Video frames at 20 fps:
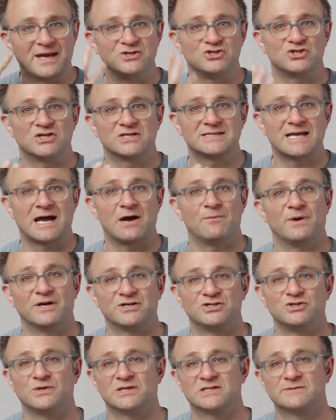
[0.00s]
and just how
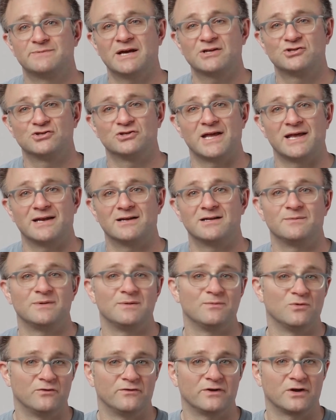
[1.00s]
much you expect your data to
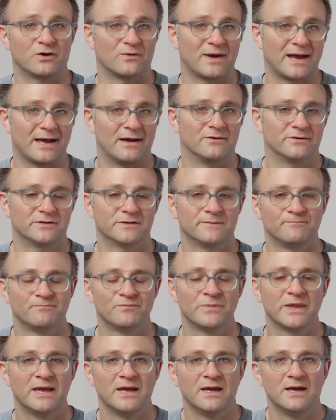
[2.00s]
be moving around.
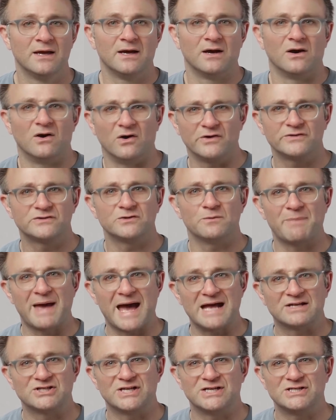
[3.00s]
Also,
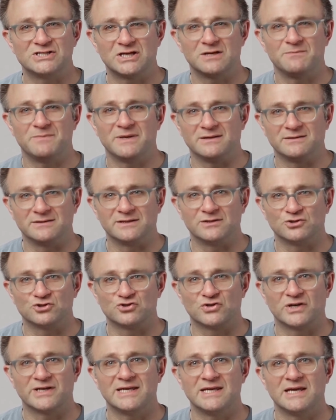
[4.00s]
pagination can be a little
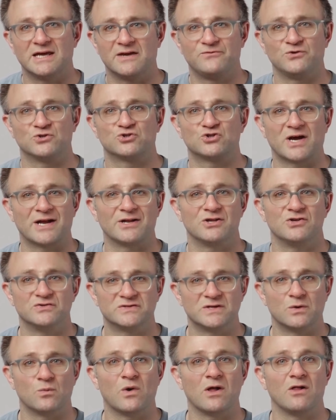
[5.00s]
tricky if you're trying to
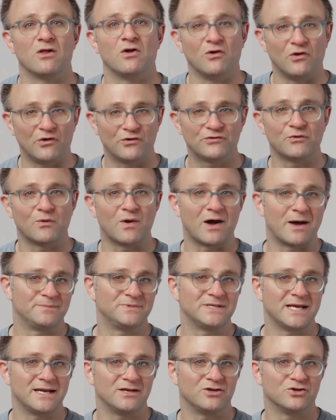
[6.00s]
use it while also
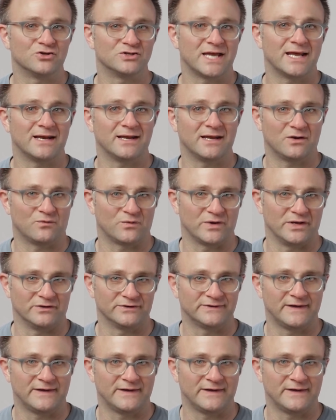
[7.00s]
updating your data in real